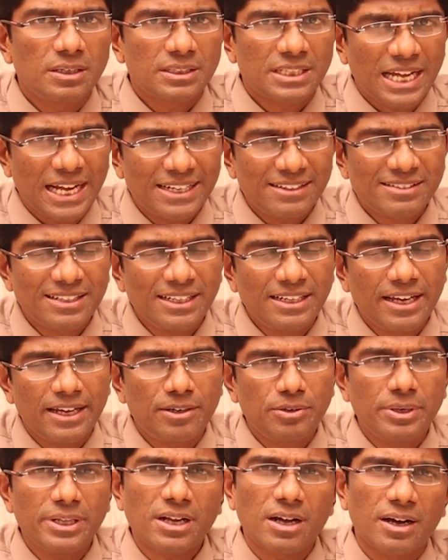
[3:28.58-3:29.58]
thiazide
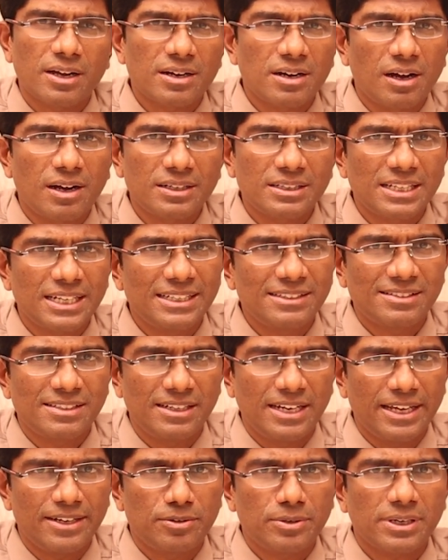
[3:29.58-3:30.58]
diuretic or
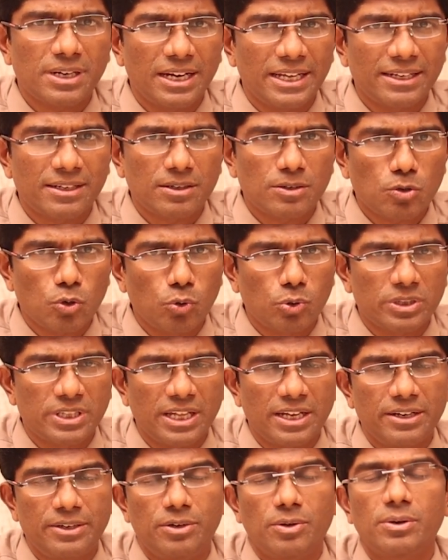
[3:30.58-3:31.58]
non-thiazide diuretic like
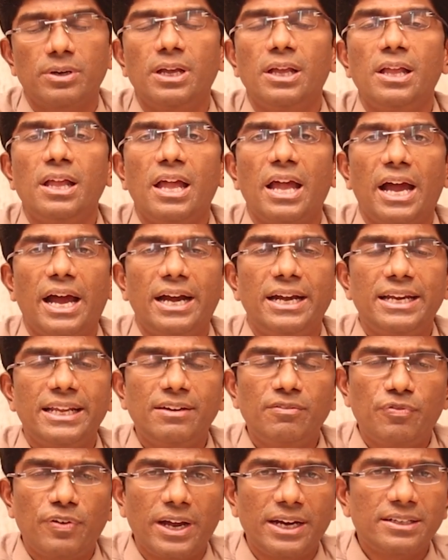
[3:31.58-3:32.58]
chlorthalidone. And
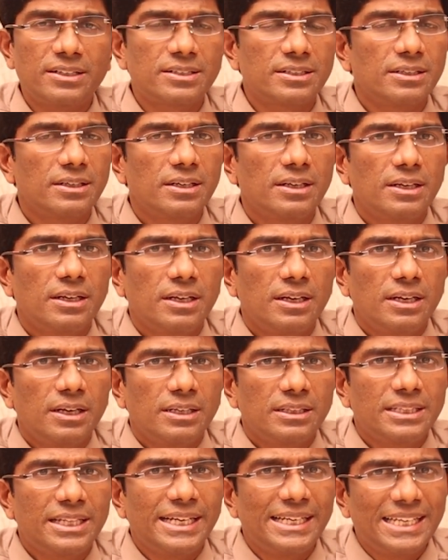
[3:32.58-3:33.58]
in fact,
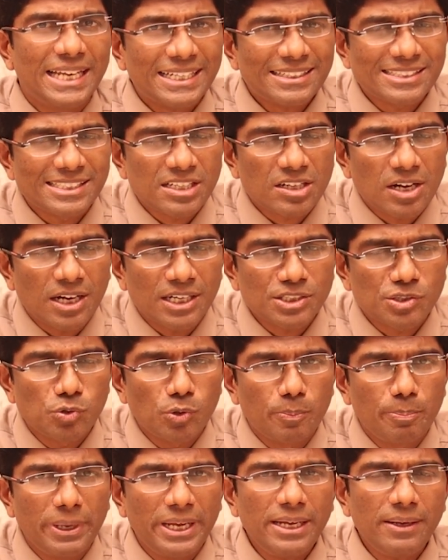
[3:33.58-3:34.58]
the next cause
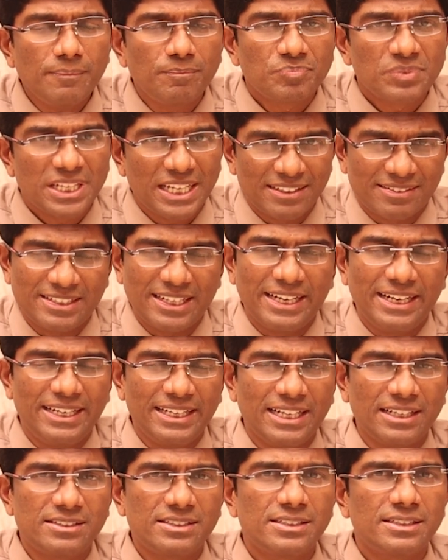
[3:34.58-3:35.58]
would be
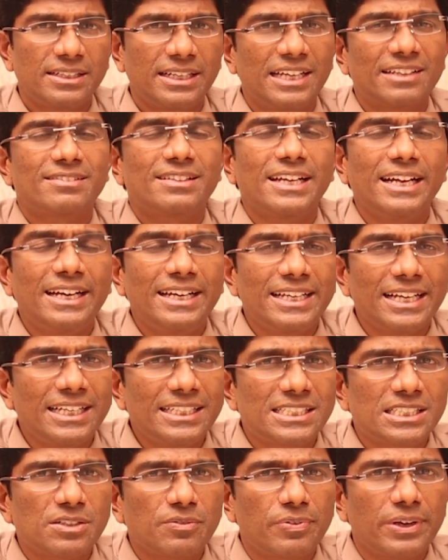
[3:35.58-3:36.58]
SIADH.
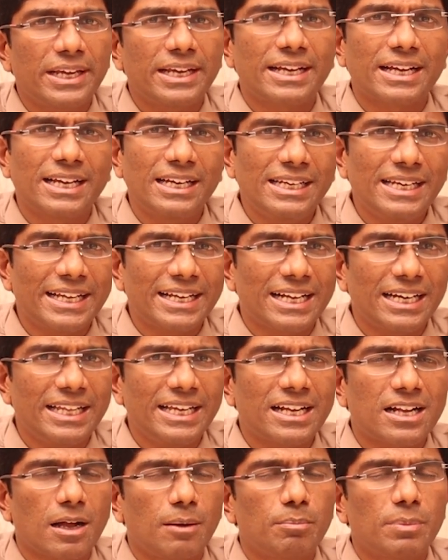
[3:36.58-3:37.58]
SIADH, we
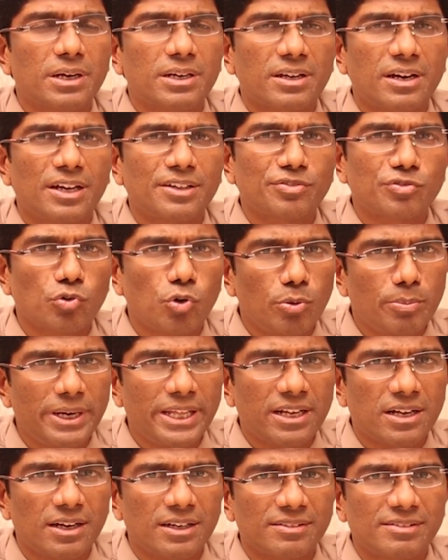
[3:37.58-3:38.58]
clinically come across so
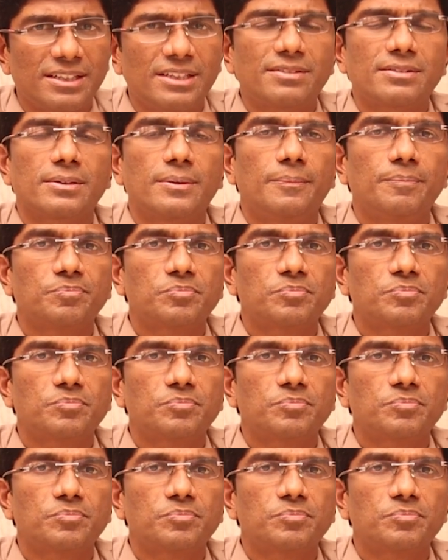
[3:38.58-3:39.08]
many causes.